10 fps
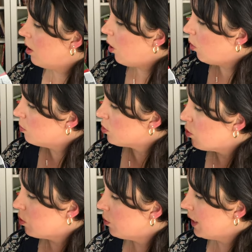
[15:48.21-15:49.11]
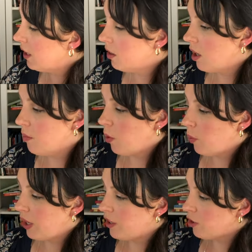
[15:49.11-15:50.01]
homeschool curriculum
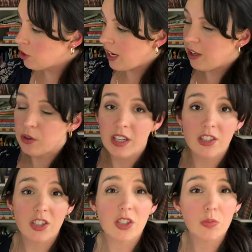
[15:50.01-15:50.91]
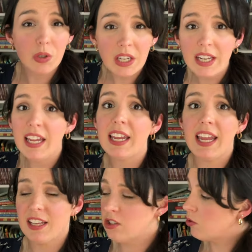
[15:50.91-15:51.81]
where your child is just reading,
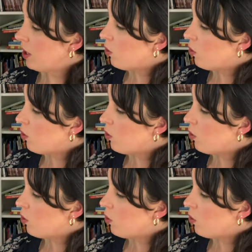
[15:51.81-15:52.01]
answering